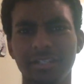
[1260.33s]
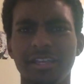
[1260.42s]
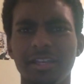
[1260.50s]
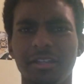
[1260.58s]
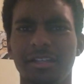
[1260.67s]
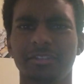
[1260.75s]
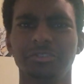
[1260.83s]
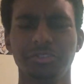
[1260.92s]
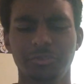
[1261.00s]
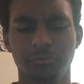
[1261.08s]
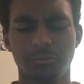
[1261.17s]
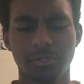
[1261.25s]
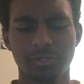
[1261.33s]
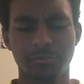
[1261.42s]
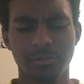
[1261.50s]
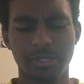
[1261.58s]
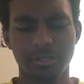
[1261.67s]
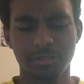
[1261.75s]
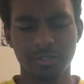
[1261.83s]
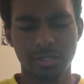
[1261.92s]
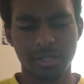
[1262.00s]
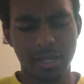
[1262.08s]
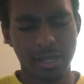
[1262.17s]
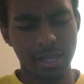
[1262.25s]
that can actually work well
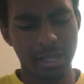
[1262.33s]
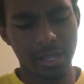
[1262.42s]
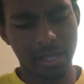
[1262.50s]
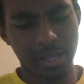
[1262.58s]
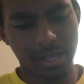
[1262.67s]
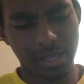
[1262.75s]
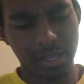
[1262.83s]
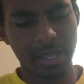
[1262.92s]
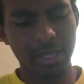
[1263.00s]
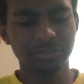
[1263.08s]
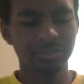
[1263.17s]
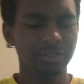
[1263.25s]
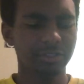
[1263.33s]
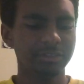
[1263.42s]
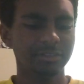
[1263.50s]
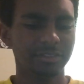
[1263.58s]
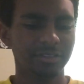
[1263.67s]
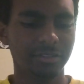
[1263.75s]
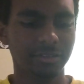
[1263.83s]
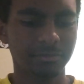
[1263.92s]
actually, let's see.